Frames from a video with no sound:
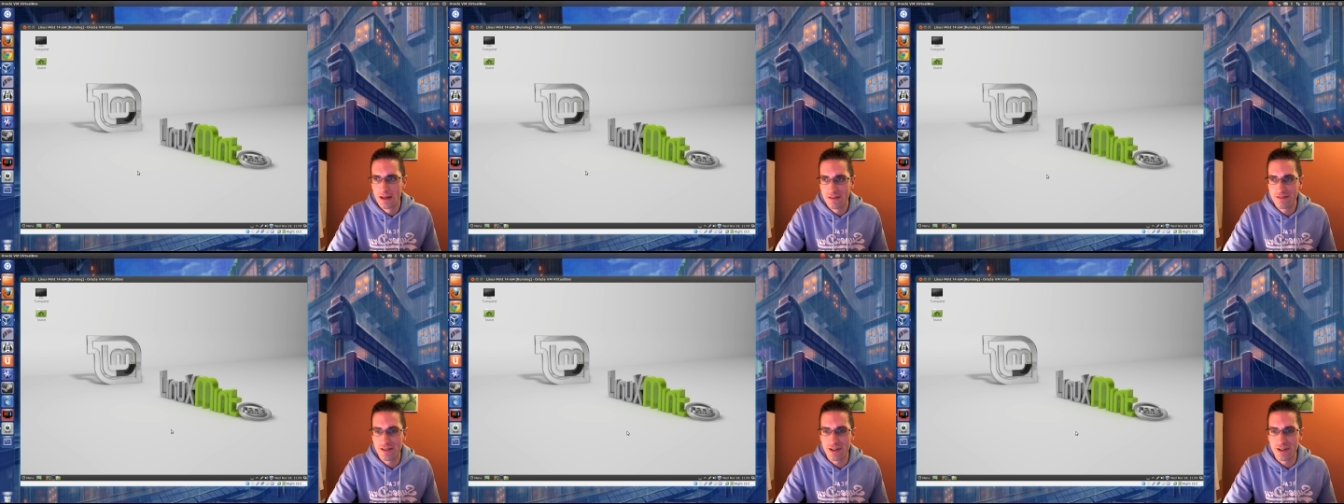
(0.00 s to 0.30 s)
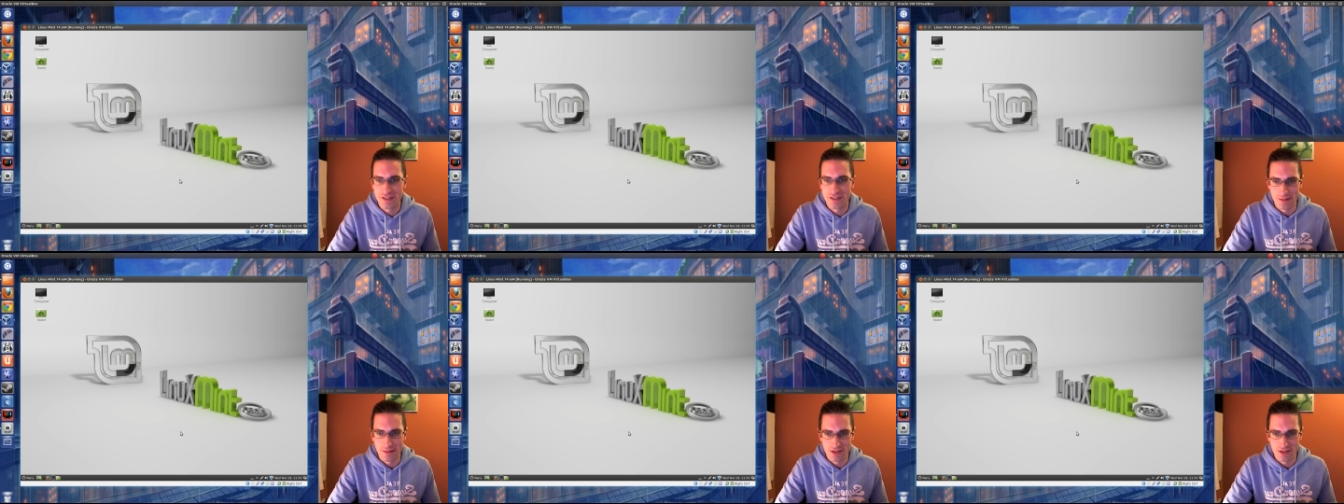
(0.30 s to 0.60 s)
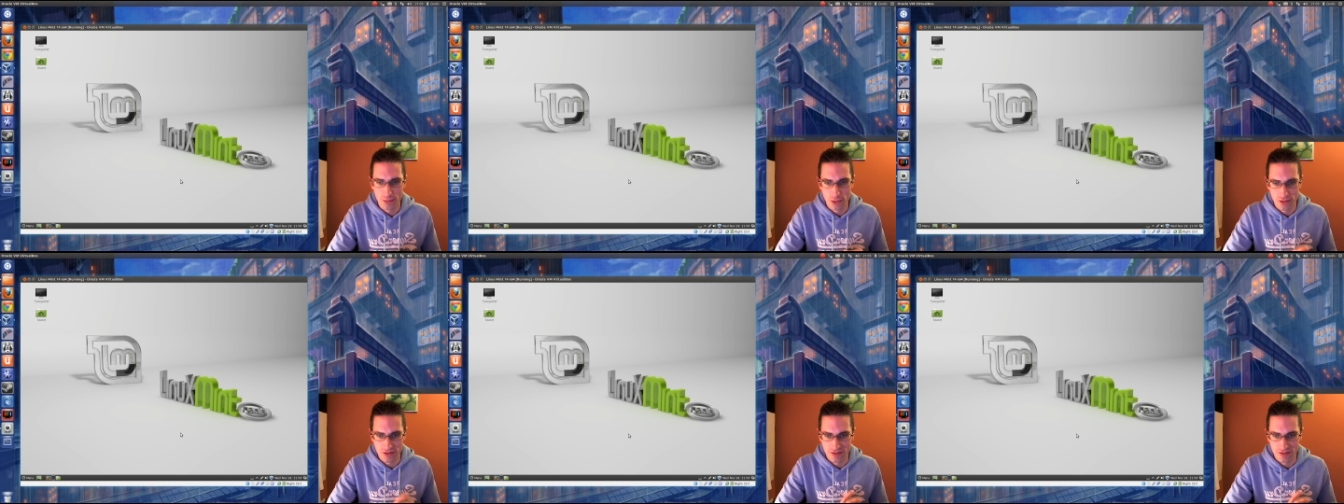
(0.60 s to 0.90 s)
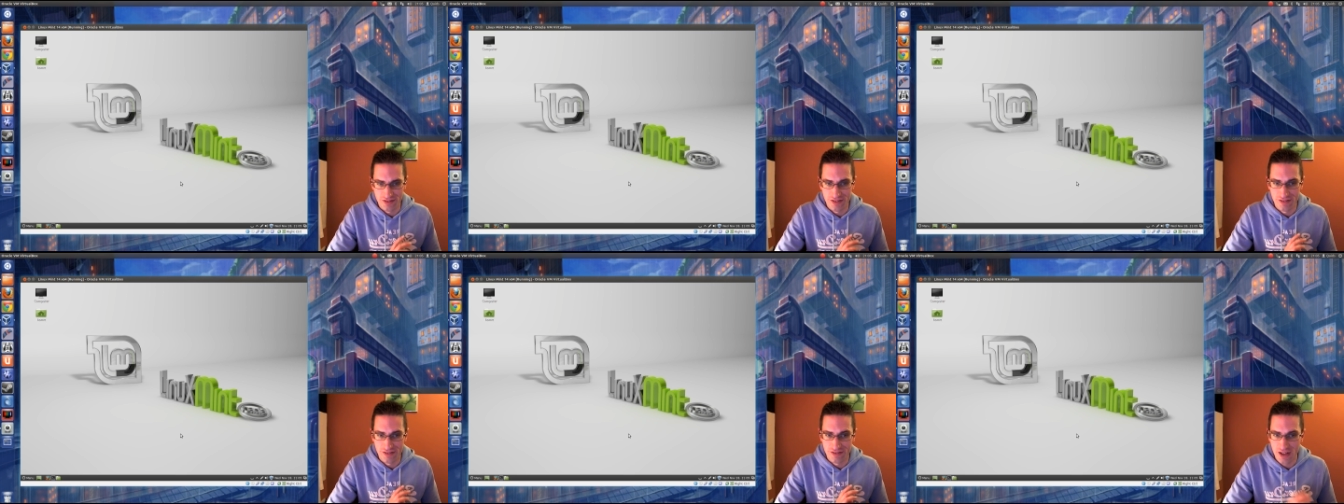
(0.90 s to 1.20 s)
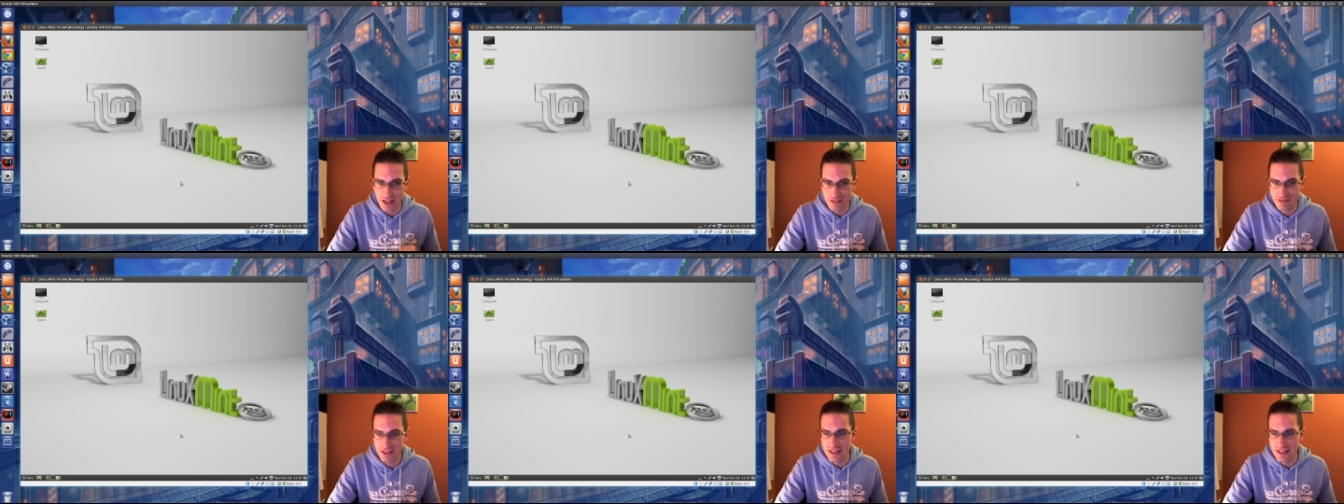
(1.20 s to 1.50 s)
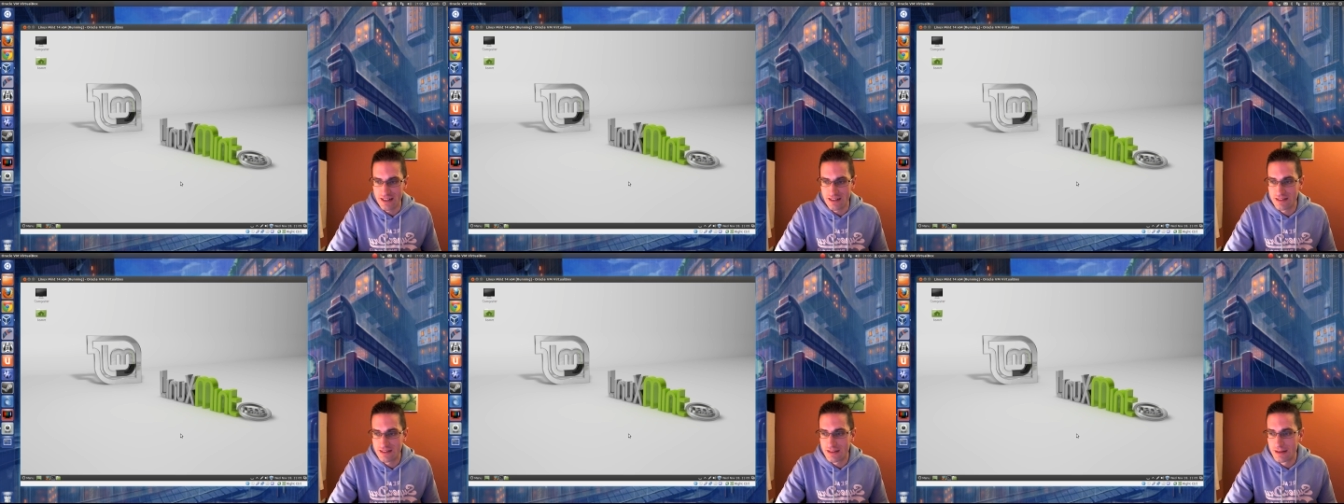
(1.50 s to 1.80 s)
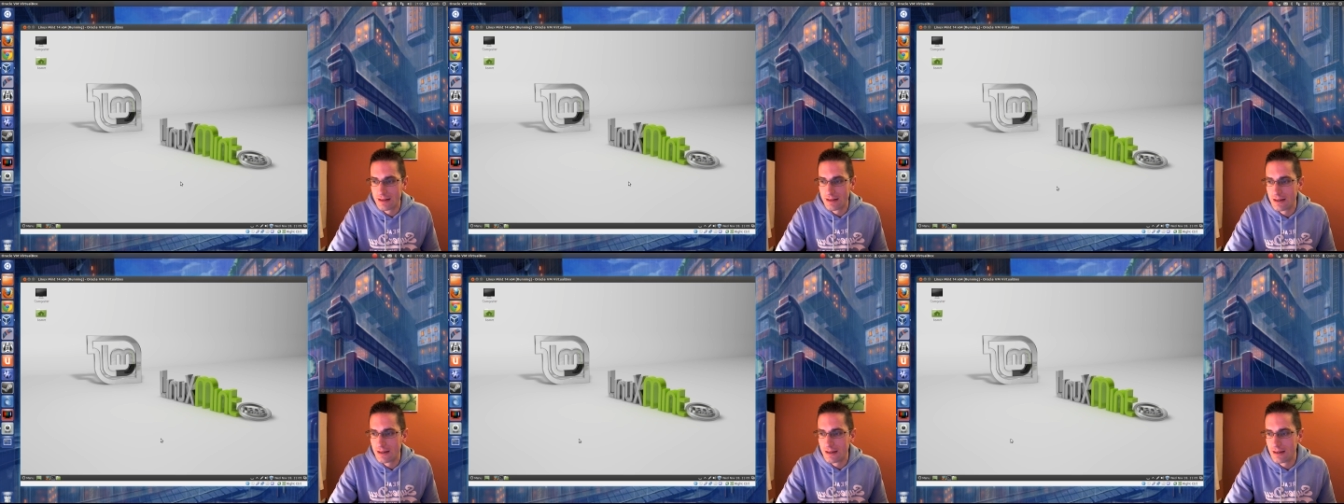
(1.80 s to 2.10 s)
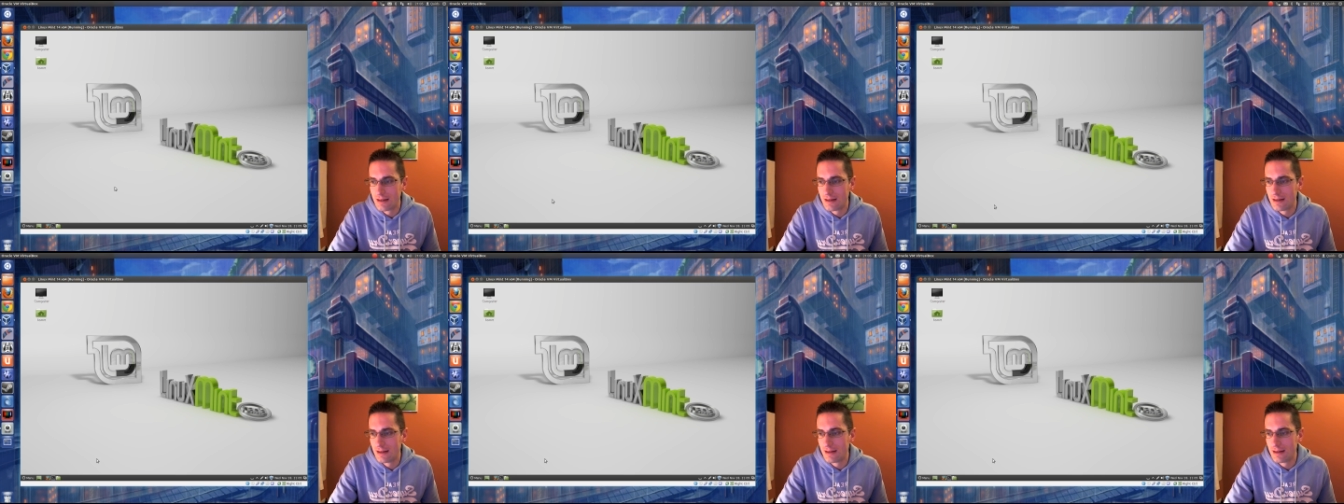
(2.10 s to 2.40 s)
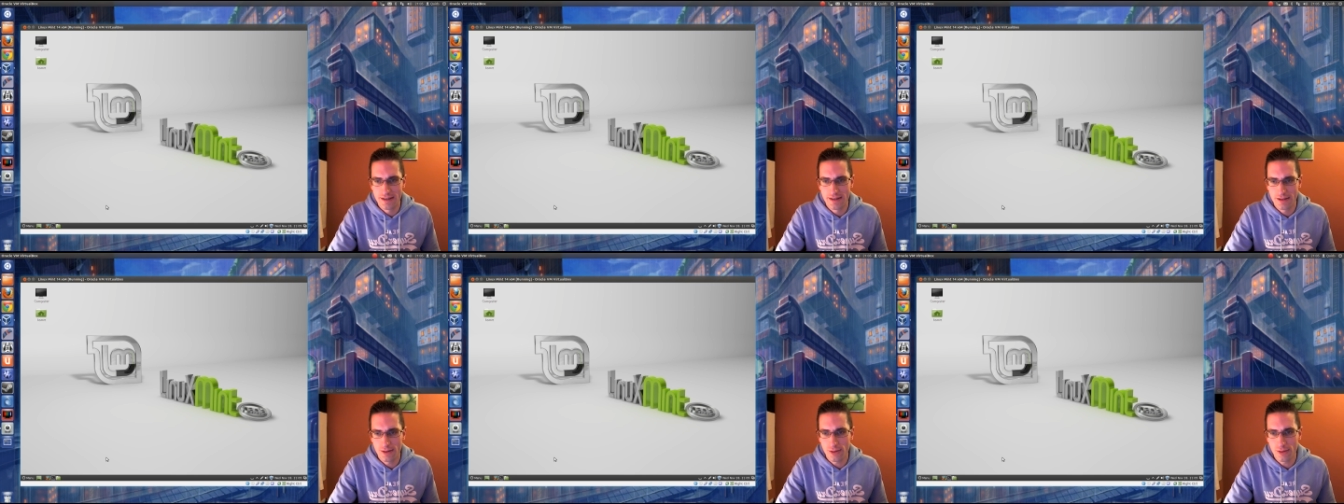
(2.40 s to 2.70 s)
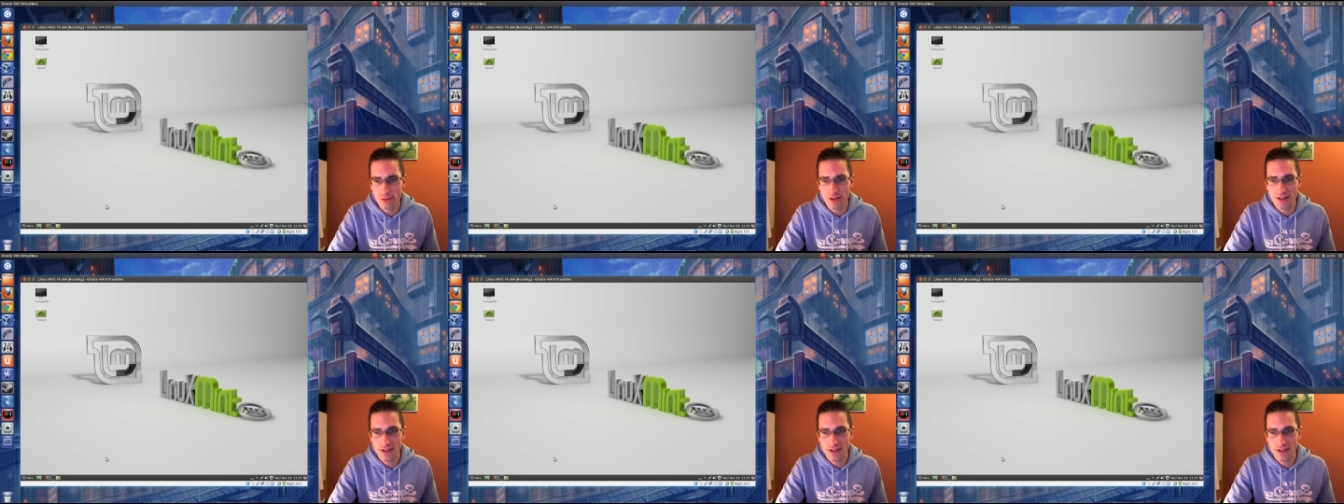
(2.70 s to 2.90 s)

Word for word: thirteen was supported for five years. All the